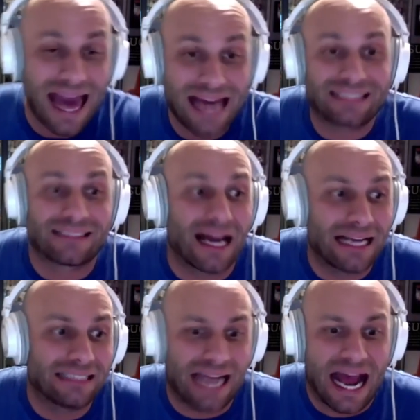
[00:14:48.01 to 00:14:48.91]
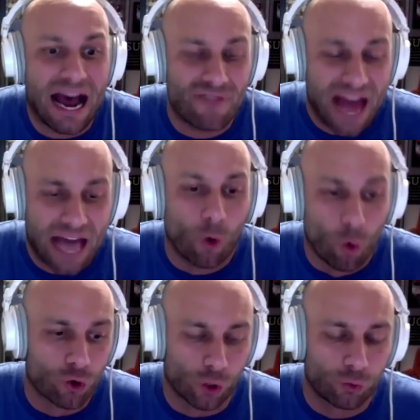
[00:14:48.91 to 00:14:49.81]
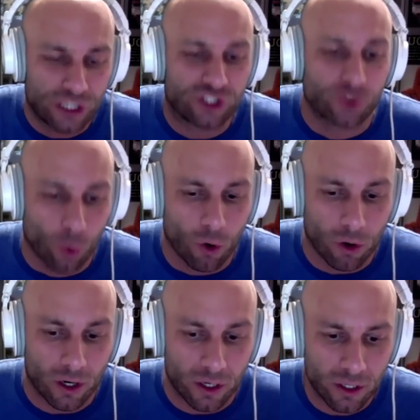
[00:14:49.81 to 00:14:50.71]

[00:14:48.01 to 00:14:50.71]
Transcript: And it's nice to have that order restored